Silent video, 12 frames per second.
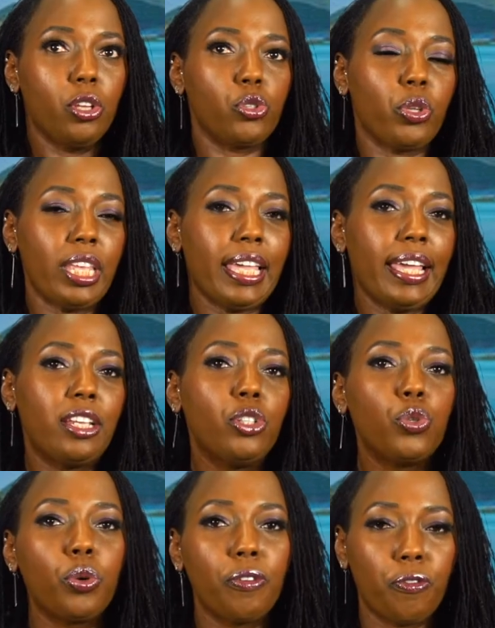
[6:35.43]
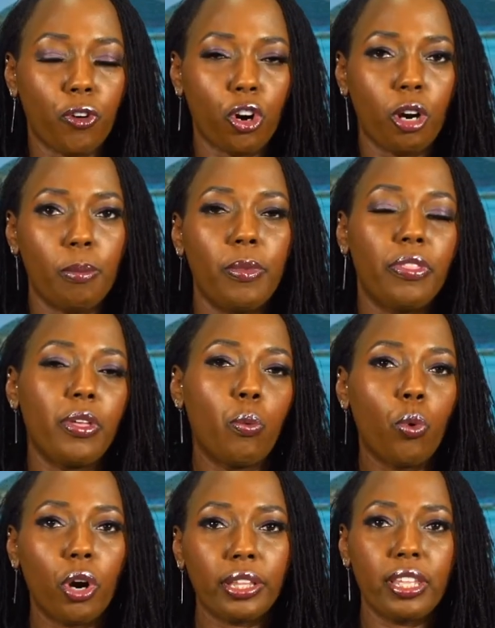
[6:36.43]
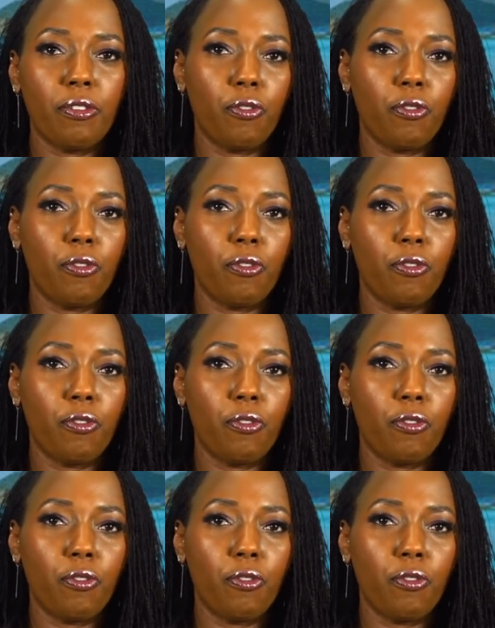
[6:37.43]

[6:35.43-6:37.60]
So they get into a firm, they work there